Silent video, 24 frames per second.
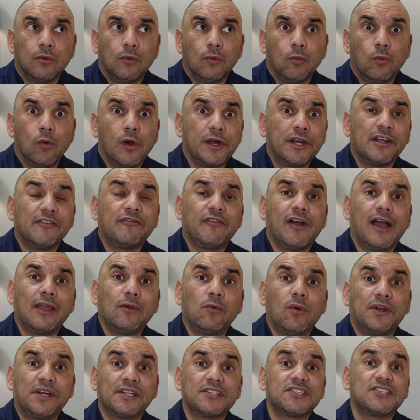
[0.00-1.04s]
what if I
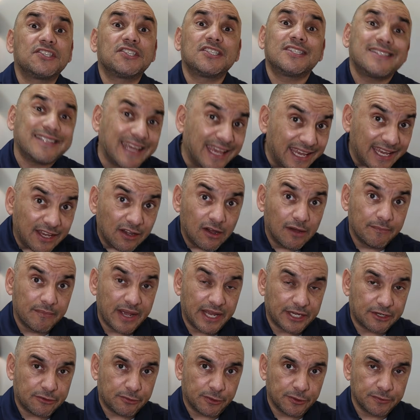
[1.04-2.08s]
want to stay on
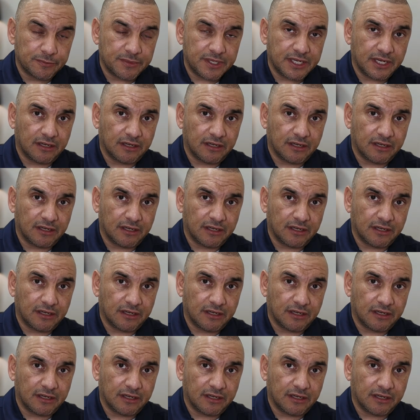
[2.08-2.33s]
my group